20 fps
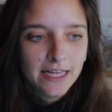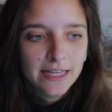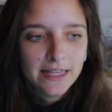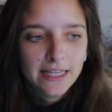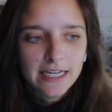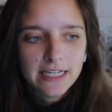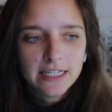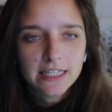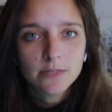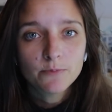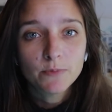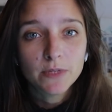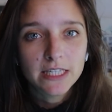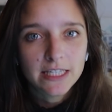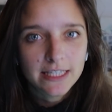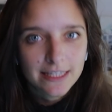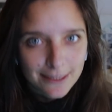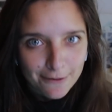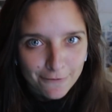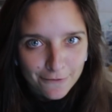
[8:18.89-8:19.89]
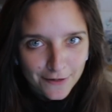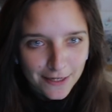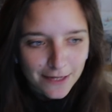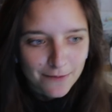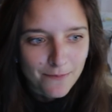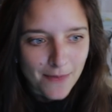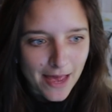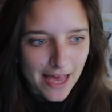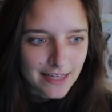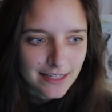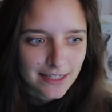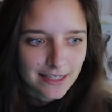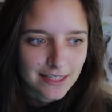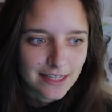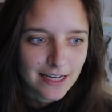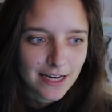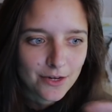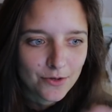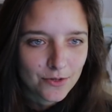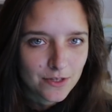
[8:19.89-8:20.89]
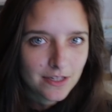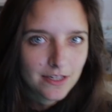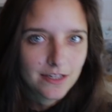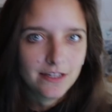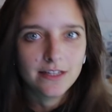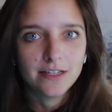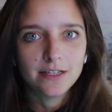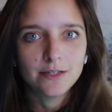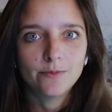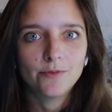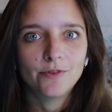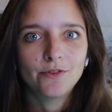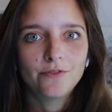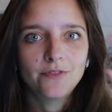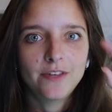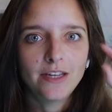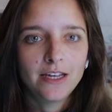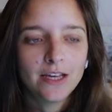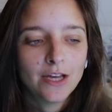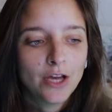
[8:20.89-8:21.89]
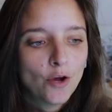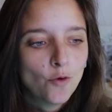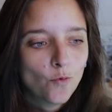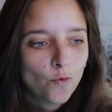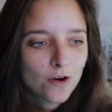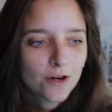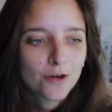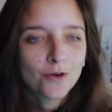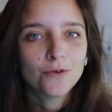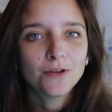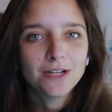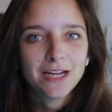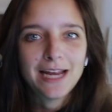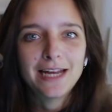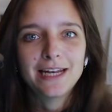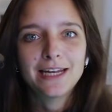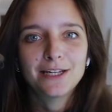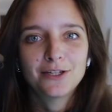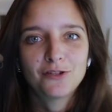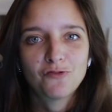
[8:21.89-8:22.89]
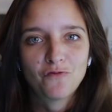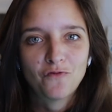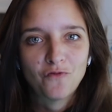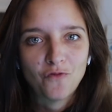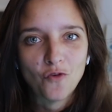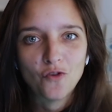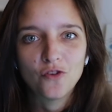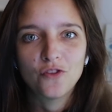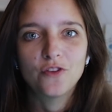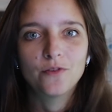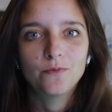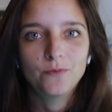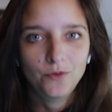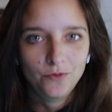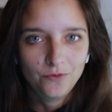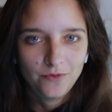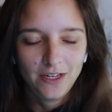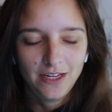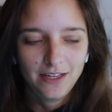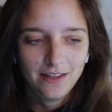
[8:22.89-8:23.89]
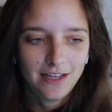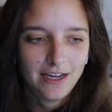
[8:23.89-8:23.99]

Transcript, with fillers: These specific masks that you see in this movie were created for the movie.